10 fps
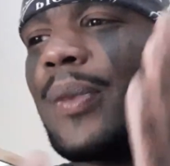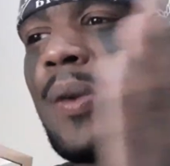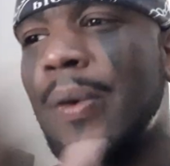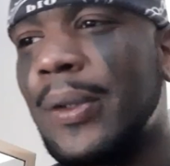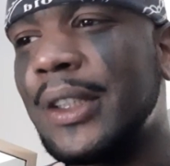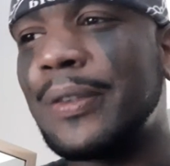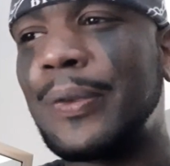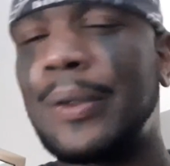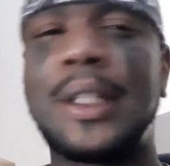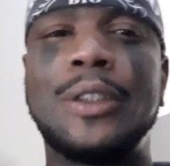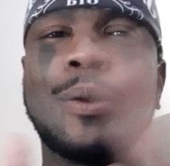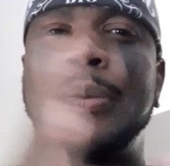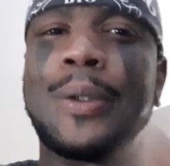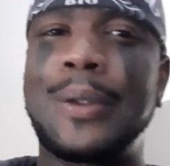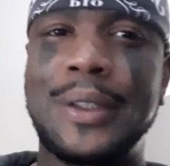on this form that you will
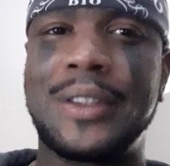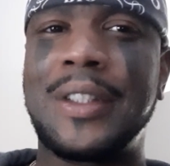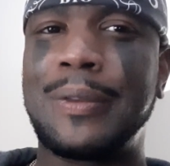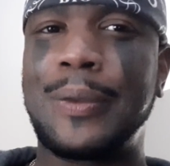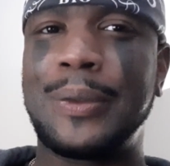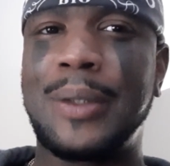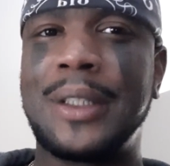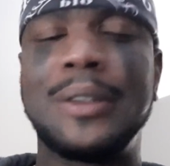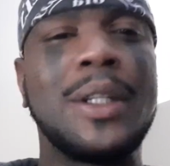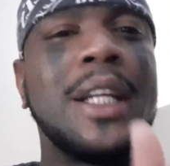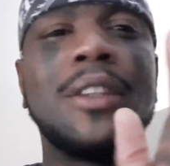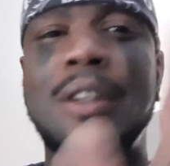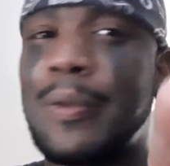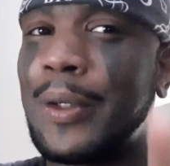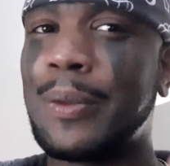put on the 1041, and the
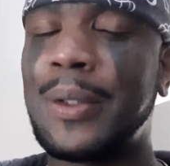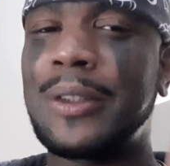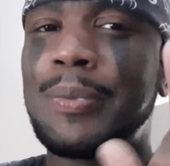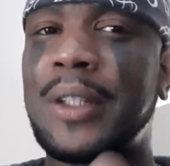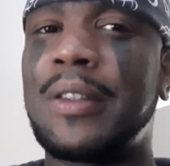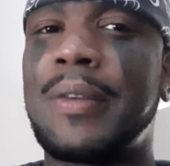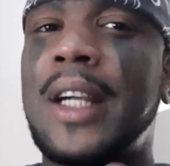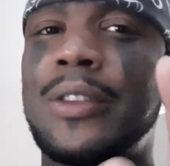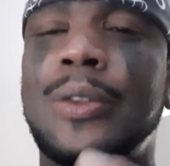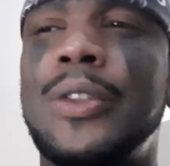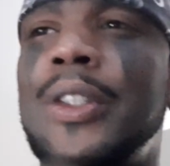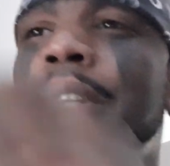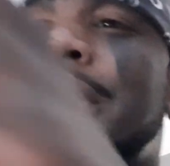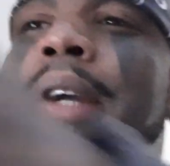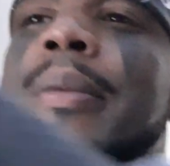1041 specifies social
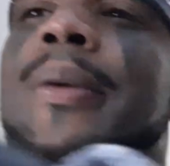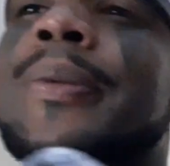security number.